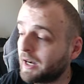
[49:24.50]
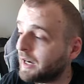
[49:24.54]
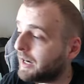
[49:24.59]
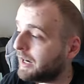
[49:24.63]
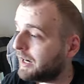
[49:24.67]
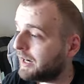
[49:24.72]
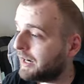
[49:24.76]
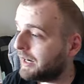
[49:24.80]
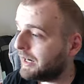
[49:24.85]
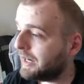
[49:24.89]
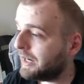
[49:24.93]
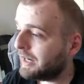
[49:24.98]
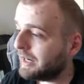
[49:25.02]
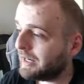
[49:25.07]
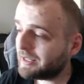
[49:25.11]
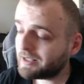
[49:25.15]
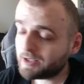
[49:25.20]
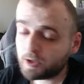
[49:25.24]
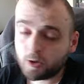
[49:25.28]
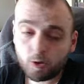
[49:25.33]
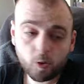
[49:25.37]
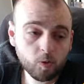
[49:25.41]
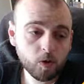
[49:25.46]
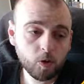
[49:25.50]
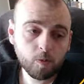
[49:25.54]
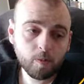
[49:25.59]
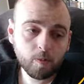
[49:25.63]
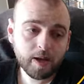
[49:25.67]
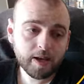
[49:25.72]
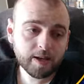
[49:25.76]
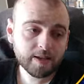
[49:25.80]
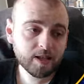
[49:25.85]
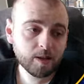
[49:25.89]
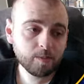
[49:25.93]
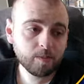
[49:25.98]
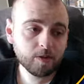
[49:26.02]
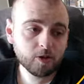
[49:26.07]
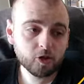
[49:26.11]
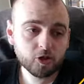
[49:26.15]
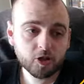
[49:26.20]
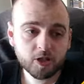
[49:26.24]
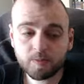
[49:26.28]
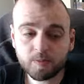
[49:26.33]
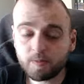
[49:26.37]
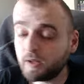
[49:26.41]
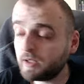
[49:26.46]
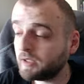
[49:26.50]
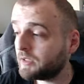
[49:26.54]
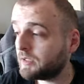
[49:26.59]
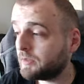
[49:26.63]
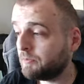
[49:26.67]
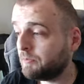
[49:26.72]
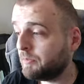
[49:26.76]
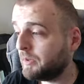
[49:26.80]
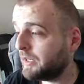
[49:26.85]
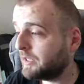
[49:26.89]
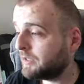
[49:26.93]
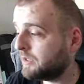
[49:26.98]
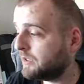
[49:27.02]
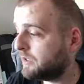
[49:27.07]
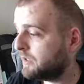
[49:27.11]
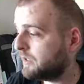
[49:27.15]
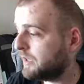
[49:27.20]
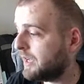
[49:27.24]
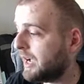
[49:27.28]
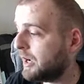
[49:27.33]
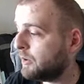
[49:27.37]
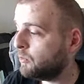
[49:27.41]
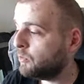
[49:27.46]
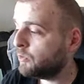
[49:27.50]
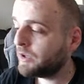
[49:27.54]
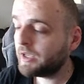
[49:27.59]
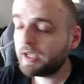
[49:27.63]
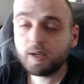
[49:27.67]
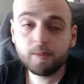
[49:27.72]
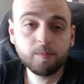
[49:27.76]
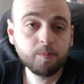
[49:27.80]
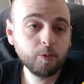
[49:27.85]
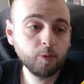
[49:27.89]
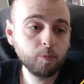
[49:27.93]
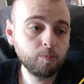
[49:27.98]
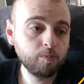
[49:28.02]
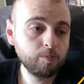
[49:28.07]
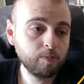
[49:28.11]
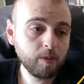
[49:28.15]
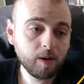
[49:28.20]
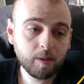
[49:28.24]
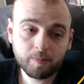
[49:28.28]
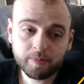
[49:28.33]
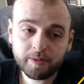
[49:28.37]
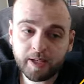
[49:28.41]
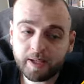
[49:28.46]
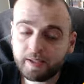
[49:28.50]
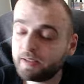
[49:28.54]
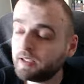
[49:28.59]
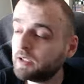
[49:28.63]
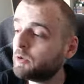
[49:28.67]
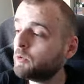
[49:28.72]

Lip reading: So we will make some adjustment, but I will keep you updated